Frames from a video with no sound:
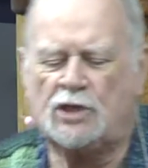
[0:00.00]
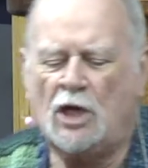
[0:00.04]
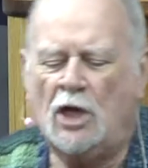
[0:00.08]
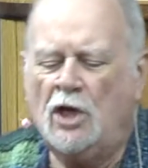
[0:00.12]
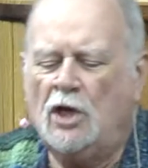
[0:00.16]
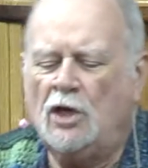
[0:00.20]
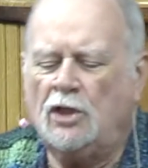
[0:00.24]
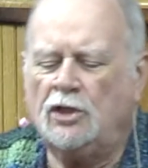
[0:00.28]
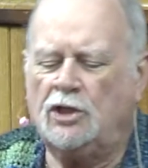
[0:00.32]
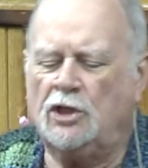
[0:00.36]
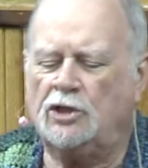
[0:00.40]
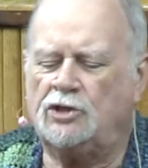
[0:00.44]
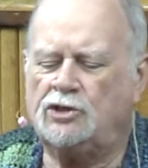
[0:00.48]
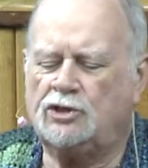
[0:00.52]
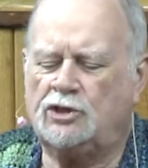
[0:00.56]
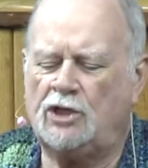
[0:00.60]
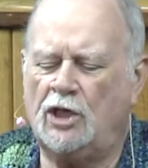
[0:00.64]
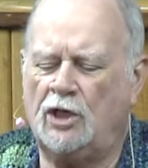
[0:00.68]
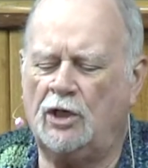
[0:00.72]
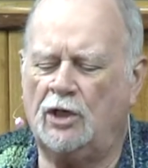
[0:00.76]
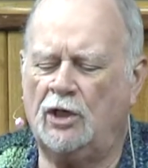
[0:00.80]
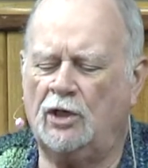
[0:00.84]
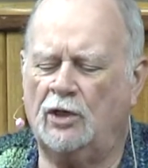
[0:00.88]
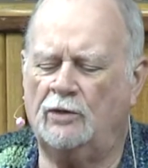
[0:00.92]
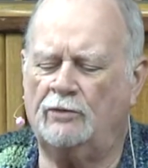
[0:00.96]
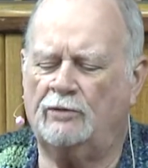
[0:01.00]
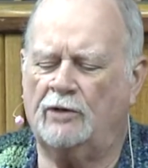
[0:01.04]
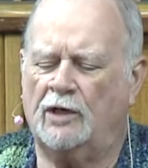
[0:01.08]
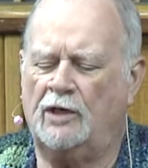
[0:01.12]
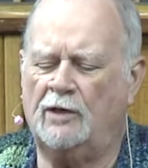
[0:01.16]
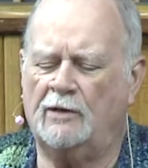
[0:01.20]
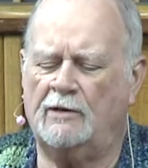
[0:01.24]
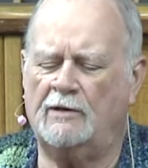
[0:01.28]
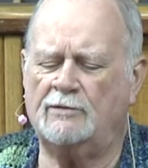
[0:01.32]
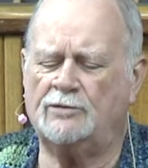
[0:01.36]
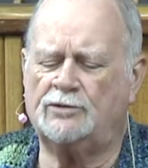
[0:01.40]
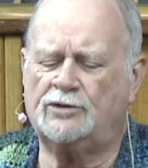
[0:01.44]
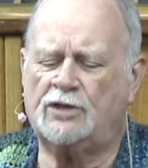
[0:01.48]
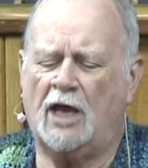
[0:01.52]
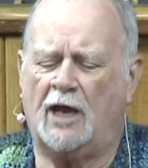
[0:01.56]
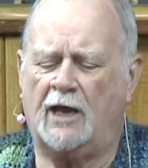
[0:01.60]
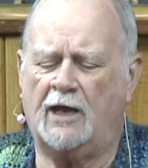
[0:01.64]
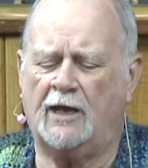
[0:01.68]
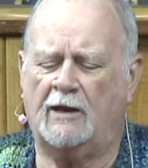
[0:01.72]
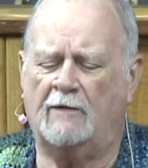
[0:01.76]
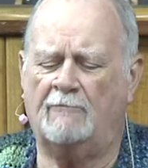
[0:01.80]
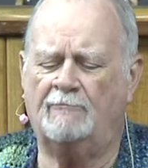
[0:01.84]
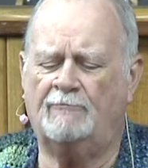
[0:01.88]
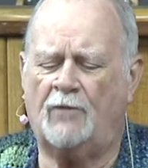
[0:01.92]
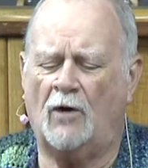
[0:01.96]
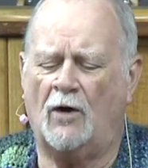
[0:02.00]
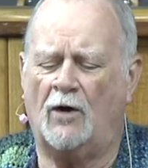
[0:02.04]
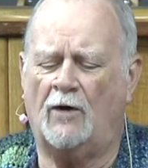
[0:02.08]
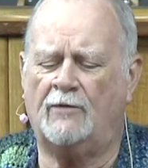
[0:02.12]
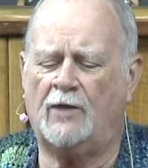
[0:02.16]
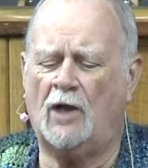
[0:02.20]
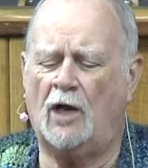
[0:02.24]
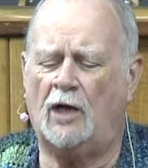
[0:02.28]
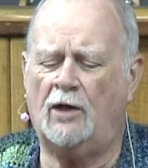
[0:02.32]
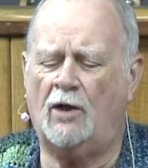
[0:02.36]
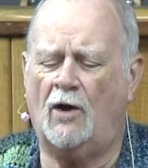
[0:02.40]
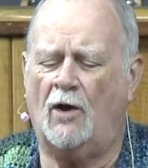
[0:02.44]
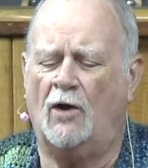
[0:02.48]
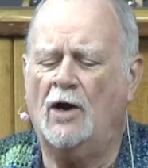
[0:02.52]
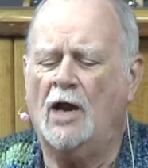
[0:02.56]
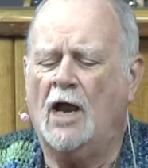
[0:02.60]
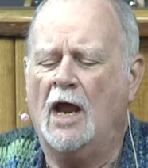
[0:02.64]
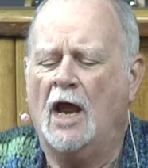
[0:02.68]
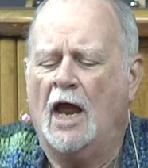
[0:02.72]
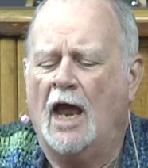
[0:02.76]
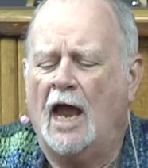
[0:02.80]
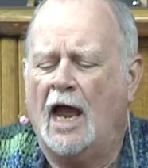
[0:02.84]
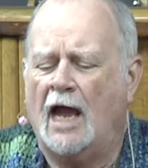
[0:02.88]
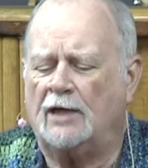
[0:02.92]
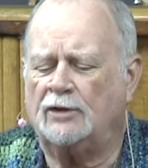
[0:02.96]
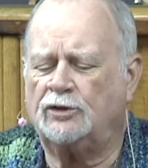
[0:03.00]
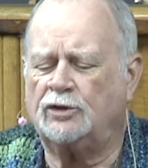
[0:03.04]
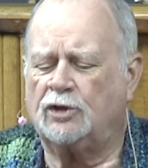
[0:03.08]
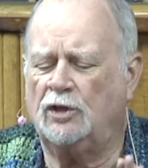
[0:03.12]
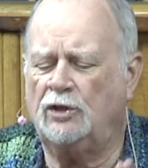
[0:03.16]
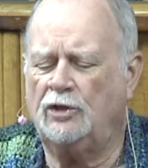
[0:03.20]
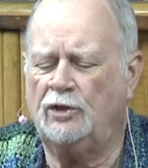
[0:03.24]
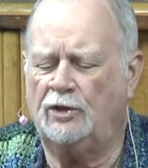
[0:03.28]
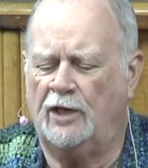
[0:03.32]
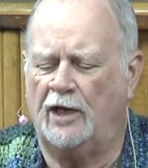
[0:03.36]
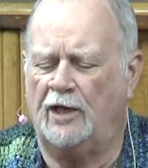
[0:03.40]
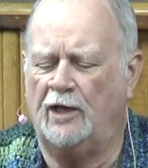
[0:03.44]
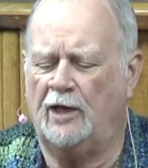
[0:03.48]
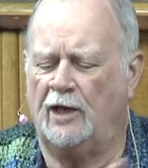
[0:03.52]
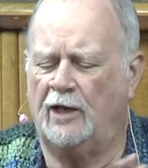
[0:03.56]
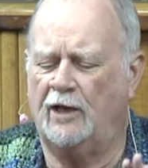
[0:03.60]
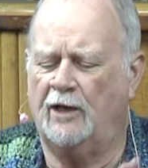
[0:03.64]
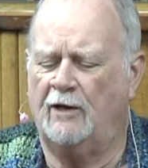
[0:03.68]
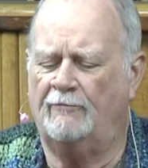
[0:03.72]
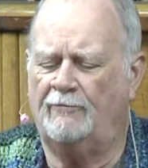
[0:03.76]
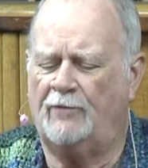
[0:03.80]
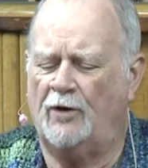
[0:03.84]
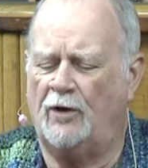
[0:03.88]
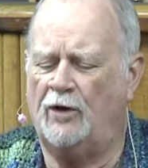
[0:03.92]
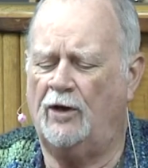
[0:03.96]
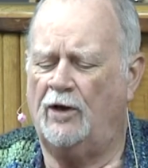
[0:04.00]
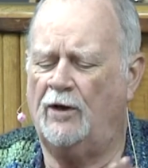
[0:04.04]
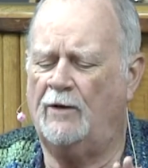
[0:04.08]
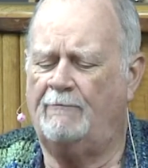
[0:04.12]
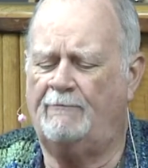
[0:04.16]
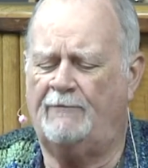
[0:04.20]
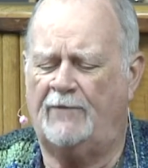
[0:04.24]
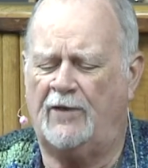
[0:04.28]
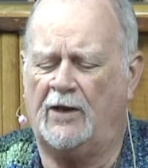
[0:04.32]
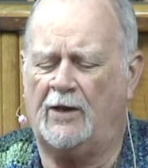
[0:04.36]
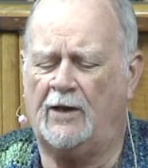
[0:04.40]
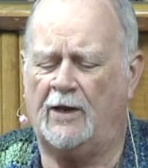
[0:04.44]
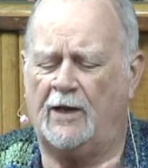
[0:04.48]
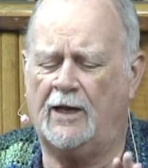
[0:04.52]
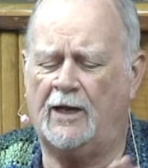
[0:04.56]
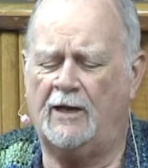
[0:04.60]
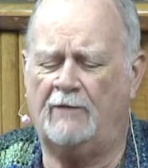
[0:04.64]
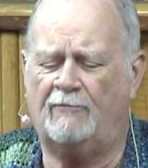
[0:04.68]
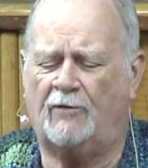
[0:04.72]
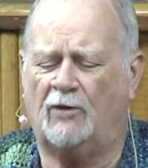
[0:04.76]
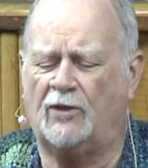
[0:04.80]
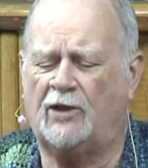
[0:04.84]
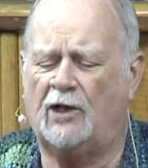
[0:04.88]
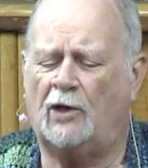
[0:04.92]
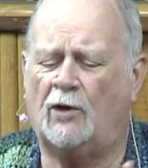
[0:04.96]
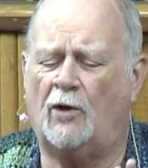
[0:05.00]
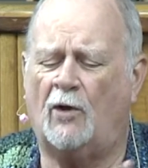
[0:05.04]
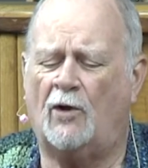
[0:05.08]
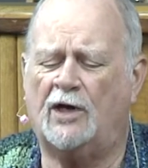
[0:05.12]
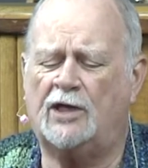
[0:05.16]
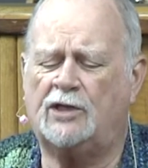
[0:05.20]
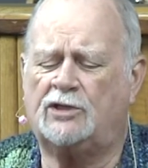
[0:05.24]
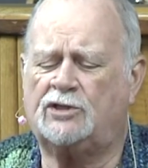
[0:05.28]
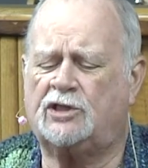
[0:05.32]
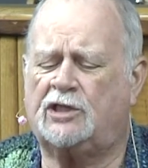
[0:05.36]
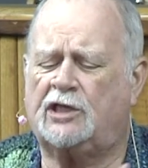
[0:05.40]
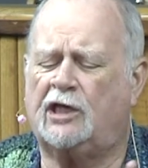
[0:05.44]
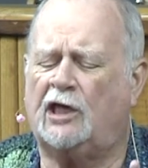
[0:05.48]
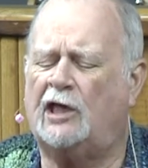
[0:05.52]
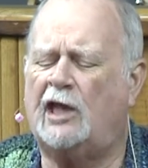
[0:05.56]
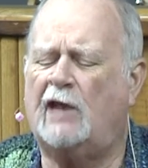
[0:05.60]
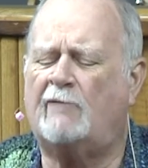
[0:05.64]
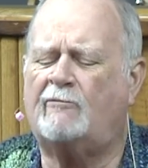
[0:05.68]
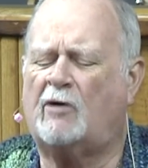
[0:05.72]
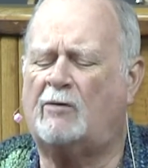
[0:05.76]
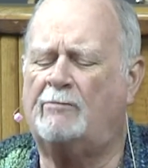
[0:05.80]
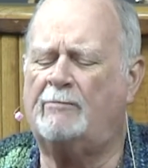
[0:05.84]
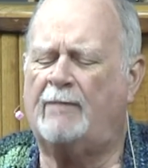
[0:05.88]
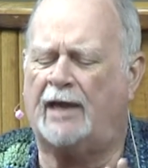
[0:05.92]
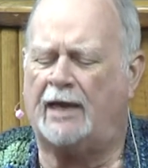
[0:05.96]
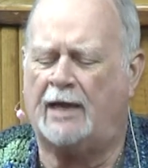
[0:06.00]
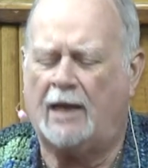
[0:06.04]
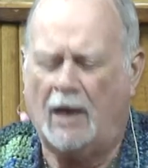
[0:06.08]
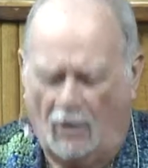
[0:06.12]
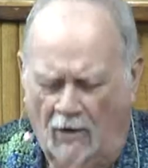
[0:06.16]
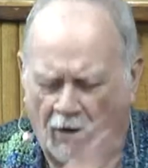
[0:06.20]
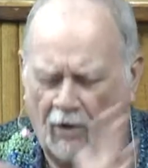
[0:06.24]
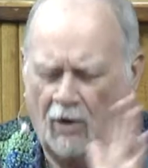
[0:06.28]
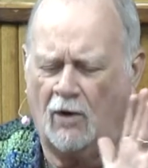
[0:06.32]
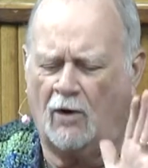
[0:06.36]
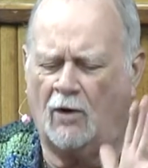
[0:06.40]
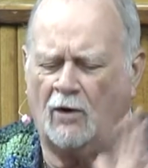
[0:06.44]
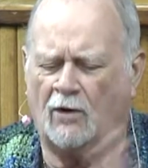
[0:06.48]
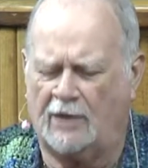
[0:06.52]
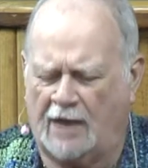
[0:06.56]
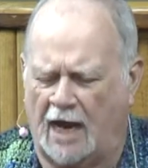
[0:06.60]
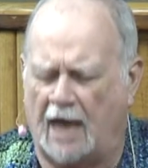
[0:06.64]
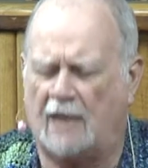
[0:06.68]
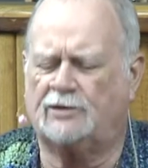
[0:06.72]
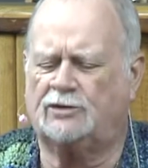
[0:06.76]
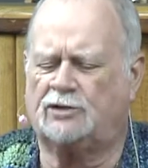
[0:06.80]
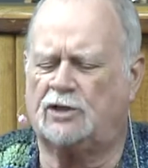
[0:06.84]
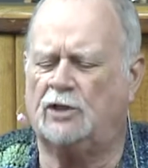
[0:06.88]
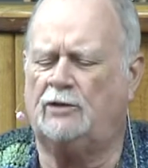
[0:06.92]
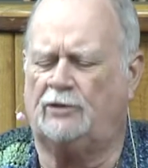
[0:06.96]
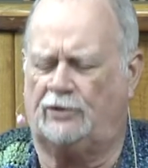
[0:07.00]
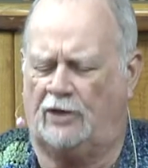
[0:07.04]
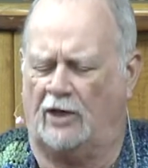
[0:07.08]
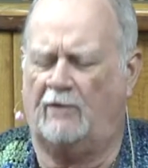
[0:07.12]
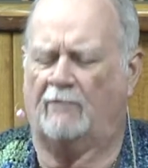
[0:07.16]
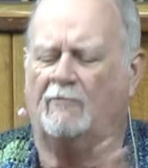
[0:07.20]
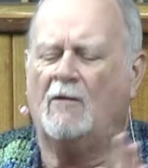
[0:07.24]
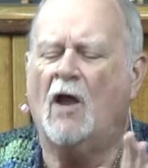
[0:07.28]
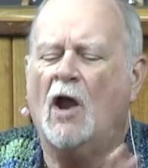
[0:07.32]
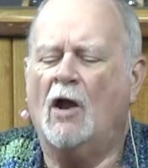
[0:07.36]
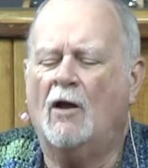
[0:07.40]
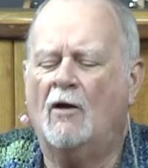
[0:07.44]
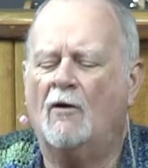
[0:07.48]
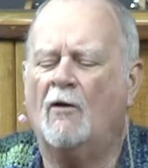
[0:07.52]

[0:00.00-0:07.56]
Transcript: your hearts, you children of Zion. For the Lord hath delivered thee. For the Lord has delivered me. Lord hath